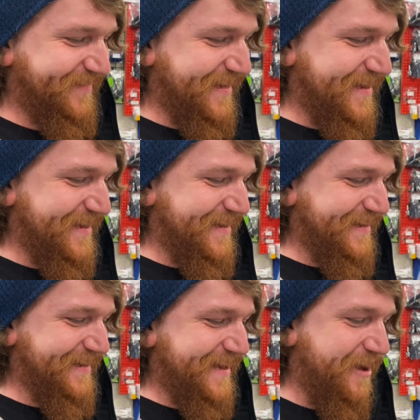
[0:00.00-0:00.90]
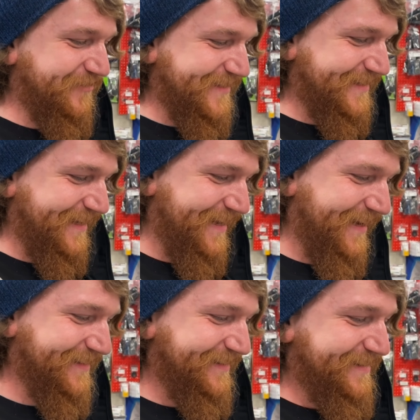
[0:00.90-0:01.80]
Uh, I wouldn't say
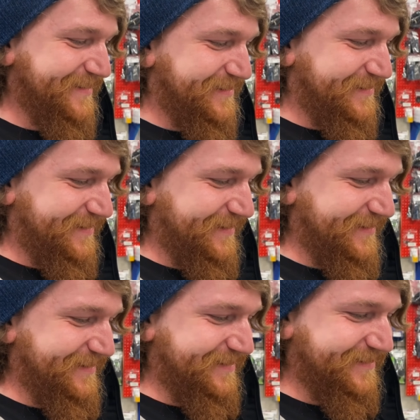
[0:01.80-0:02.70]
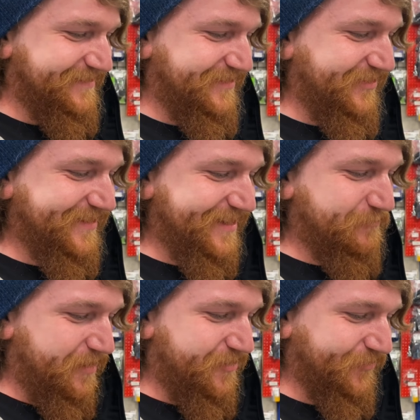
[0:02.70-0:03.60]
that. you said
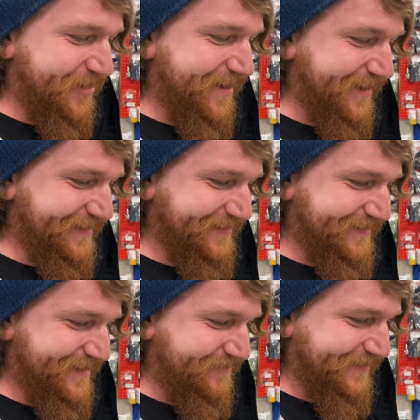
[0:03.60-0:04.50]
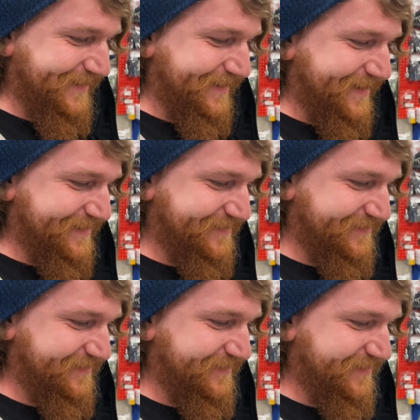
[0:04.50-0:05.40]
it all right, I would say.
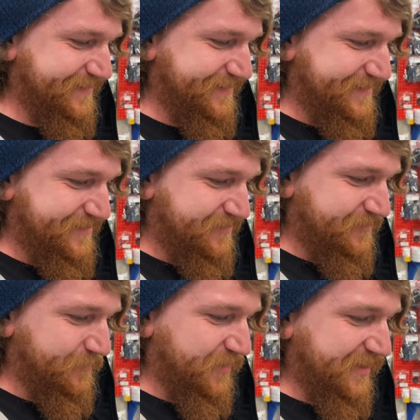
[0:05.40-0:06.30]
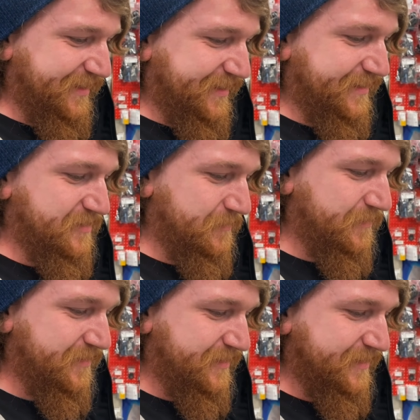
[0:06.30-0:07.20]
You say How would you
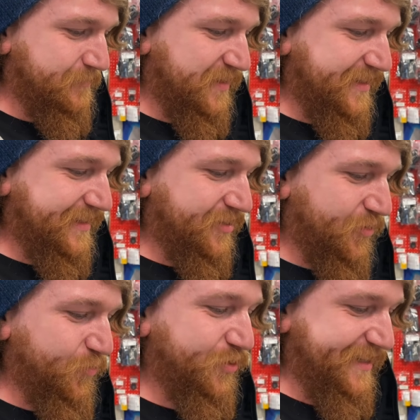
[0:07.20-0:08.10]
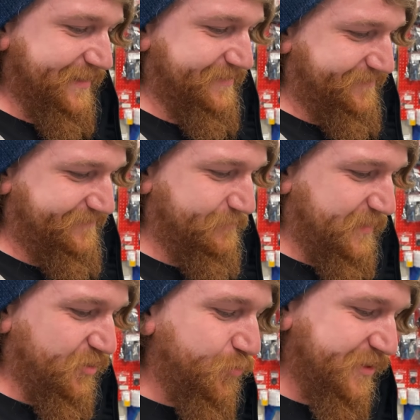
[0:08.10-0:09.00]
say it? Bihuni.
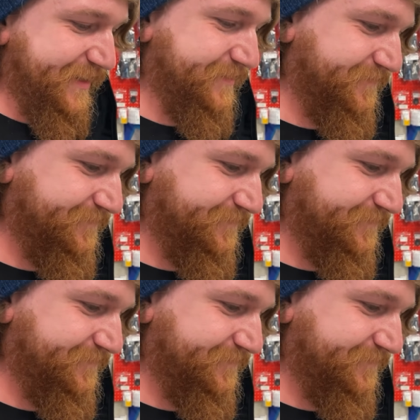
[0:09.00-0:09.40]
Bikuni.